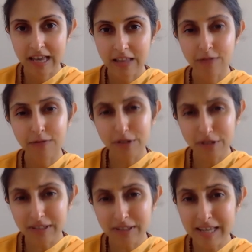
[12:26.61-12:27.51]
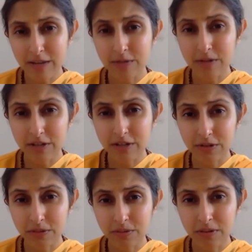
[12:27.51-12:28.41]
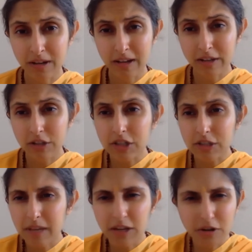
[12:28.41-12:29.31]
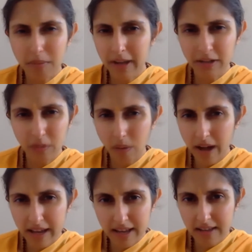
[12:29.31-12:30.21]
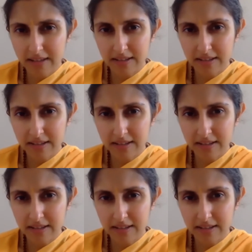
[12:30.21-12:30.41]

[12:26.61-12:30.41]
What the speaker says: the first thing you need to do, just make your mind quiet.